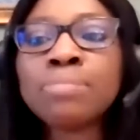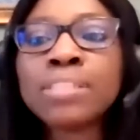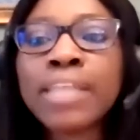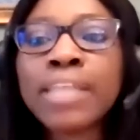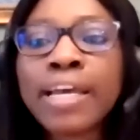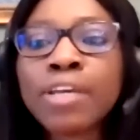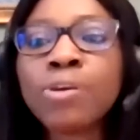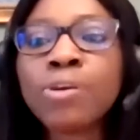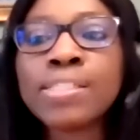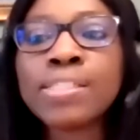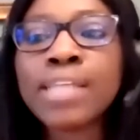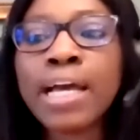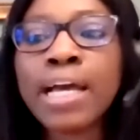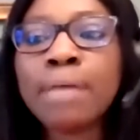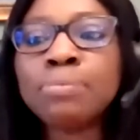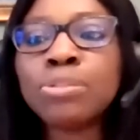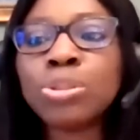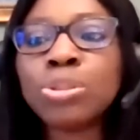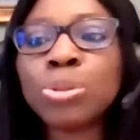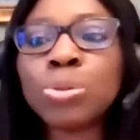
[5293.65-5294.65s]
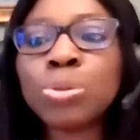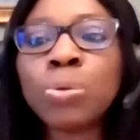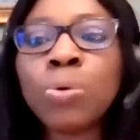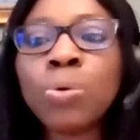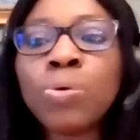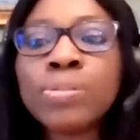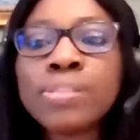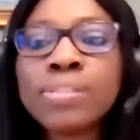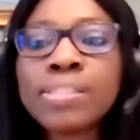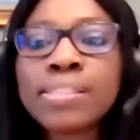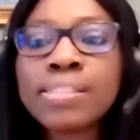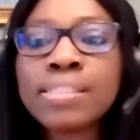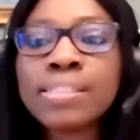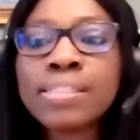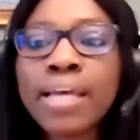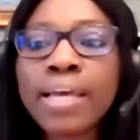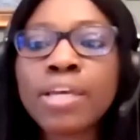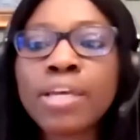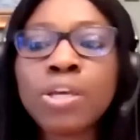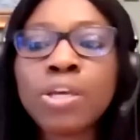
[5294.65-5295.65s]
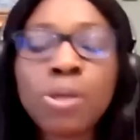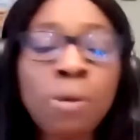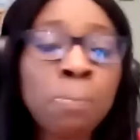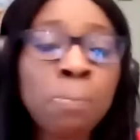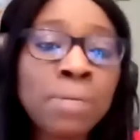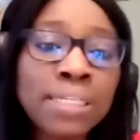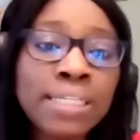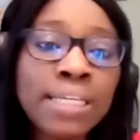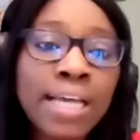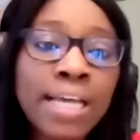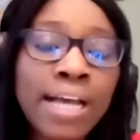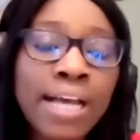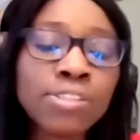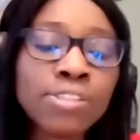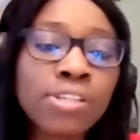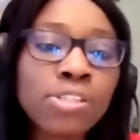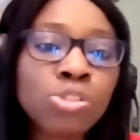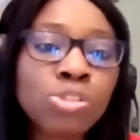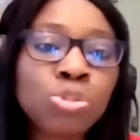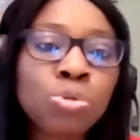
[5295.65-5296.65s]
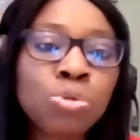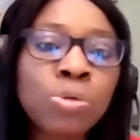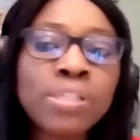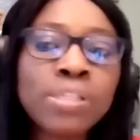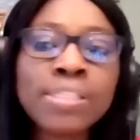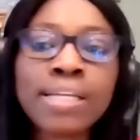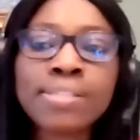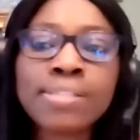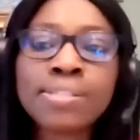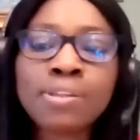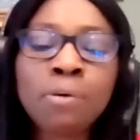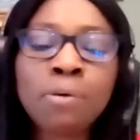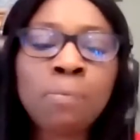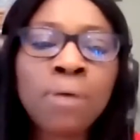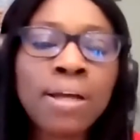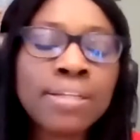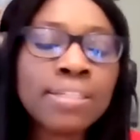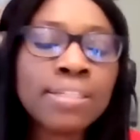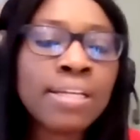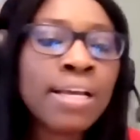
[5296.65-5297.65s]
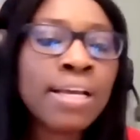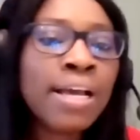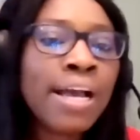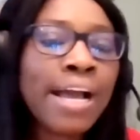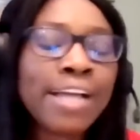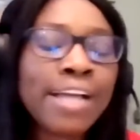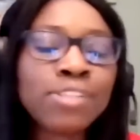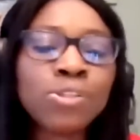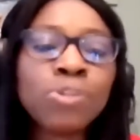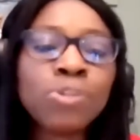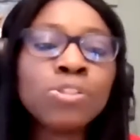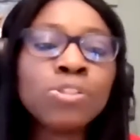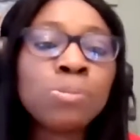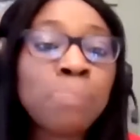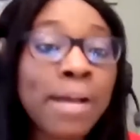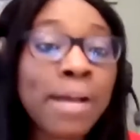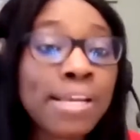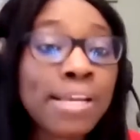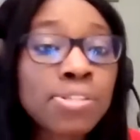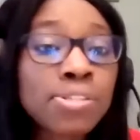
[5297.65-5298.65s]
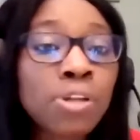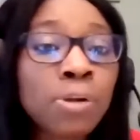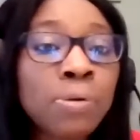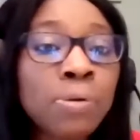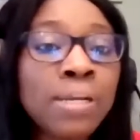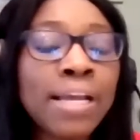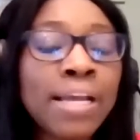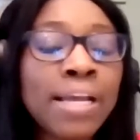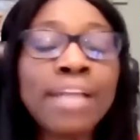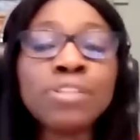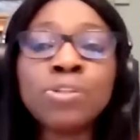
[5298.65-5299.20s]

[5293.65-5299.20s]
take your time. Don't take your money and just throw it at someone. I told you my story.